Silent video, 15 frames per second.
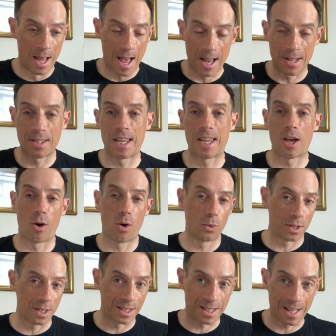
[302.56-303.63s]
as they get
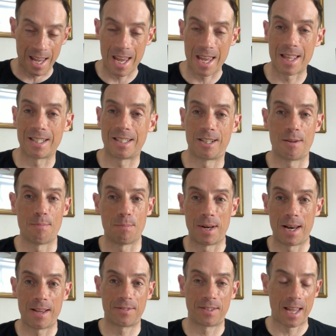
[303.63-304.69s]
older, is to hit the gym,
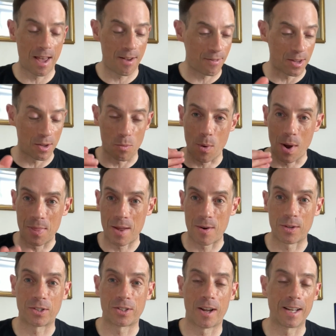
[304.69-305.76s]
lift heavy when they're
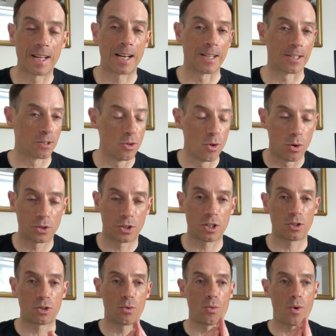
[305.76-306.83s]
a cyclist, not
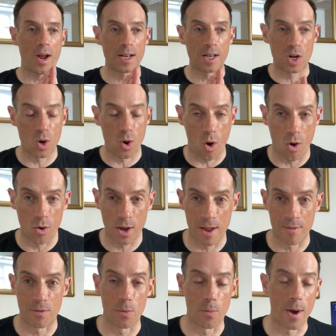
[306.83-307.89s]
just to ride long
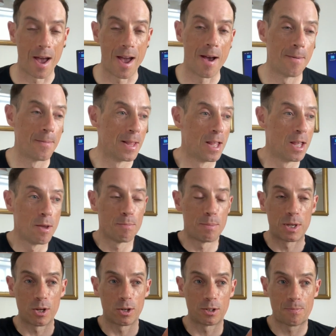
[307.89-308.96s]
everywhere,
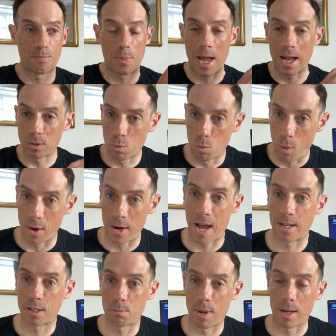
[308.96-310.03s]
because that's one
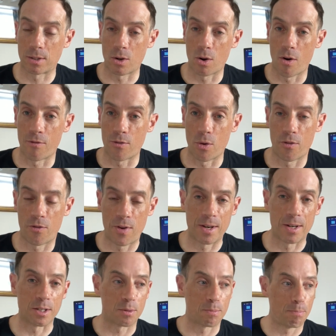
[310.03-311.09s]
aspect of your
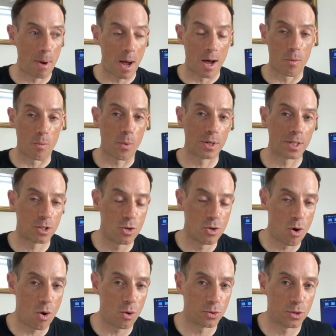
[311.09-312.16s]
fitness. But what it's
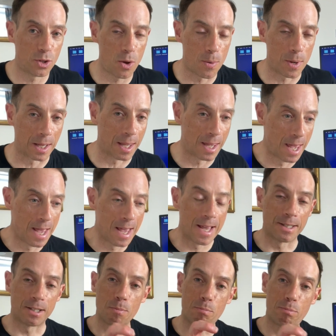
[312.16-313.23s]
not doing
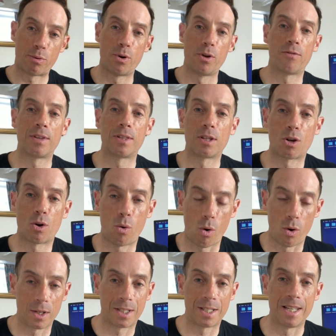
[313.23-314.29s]
is improving the
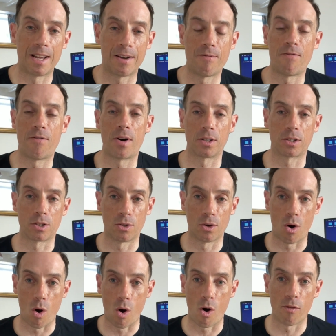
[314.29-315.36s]
quality and
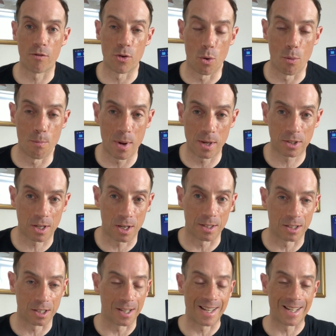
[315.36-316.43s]
function of your
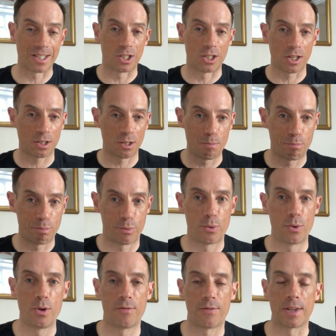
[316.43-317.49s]
musculature. It's just
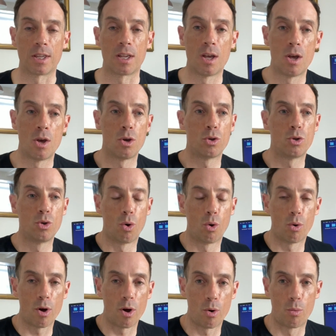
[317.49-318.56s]
improving
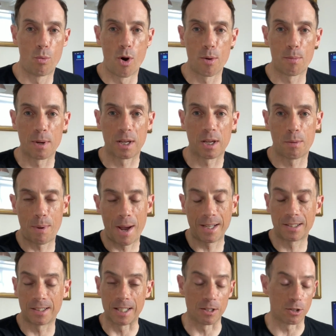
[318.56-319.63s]
your aerobic
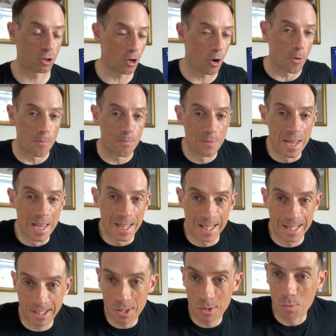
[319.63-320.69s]
capacity. So
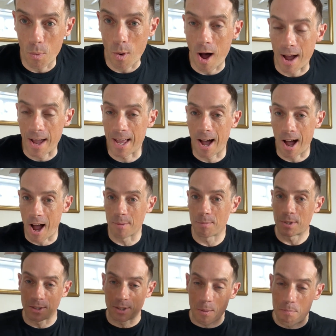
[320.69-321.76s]
this is why I'm
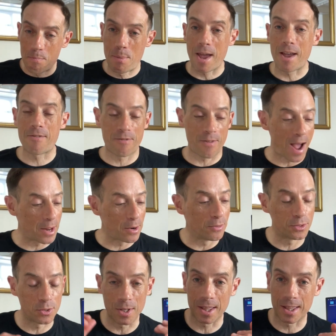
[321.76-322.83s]
such a big fan
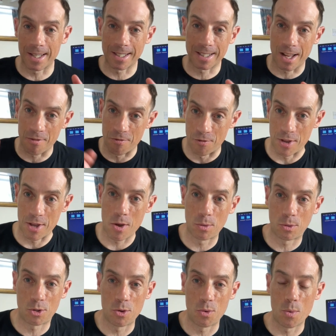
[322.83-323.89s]
of doing things like
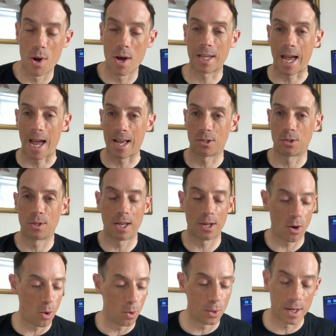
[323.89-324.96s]
VO2 work as you get
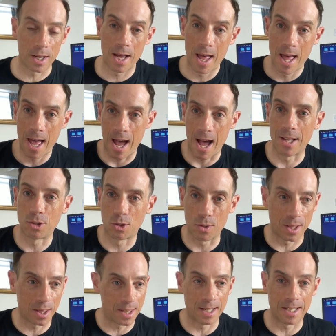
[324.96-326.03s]
older and
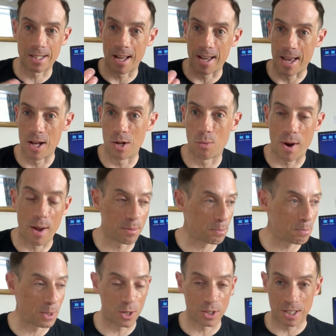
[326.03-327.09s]
doing things like hill reps,
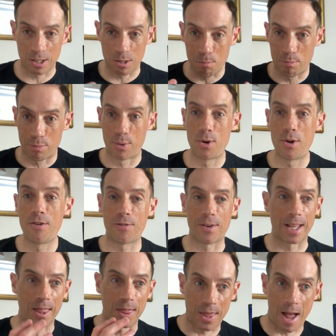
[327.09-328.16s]
because it's
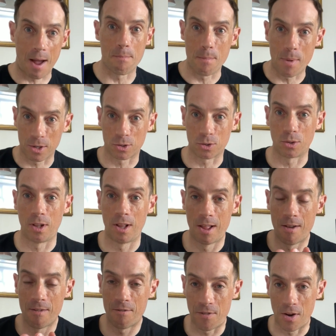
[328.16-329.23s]
improving that
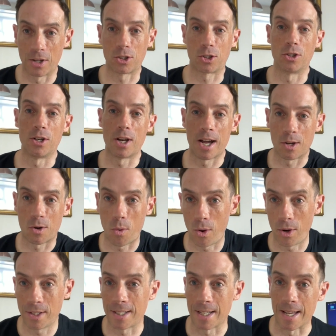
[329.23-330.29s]
muscle function and
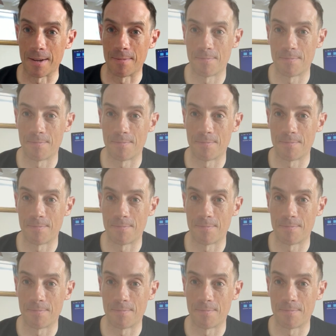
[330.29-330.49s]
quality.